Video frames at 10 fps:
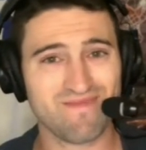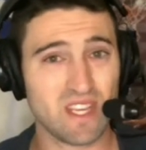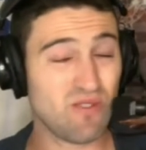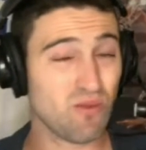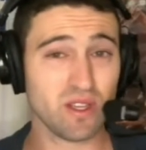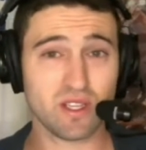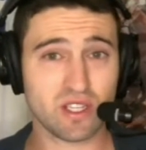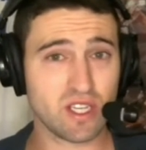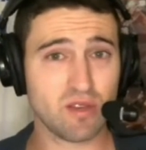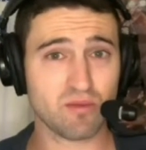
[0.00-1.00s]
he really
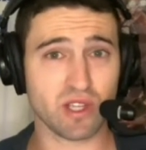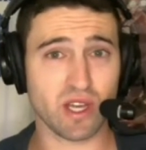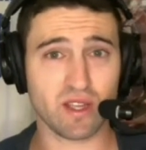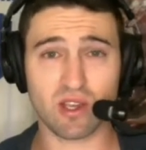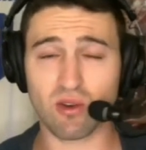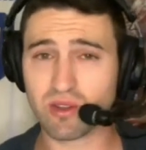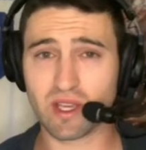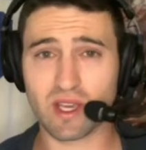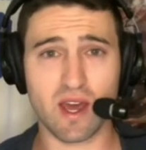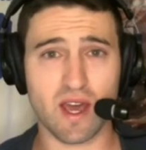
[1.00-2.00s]
seems like the
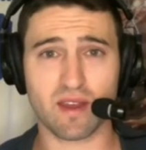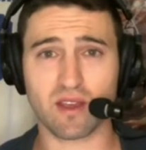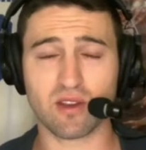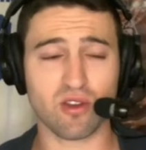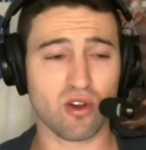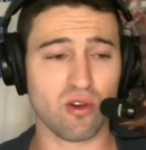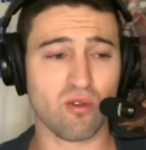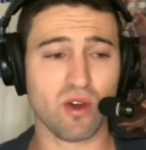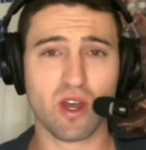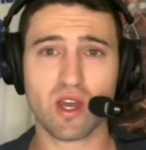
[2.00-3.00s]
only guy that can
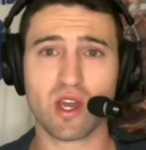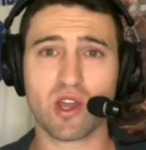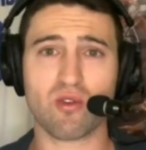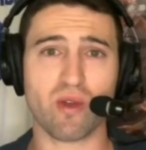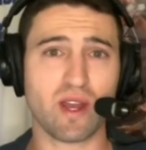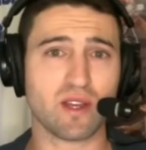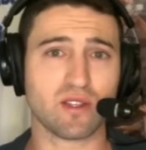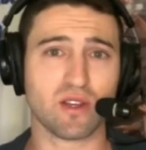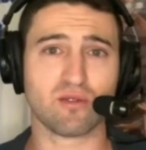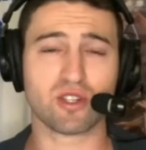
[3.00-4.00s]
go create
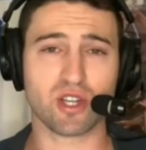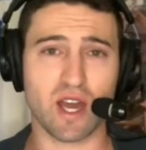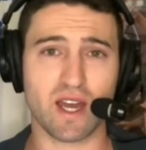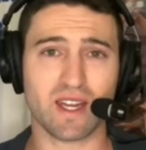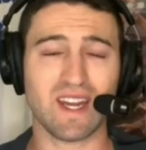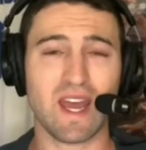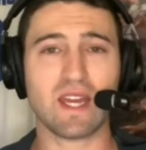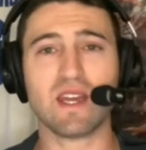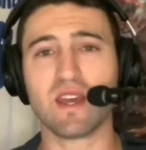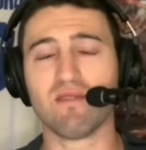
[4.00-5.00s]
his own shot in
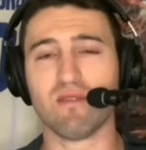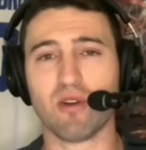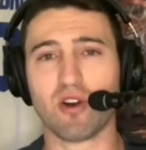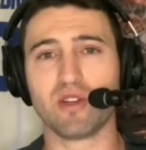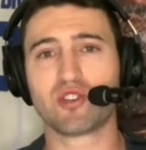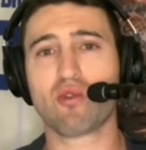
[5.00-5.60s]
any given moment.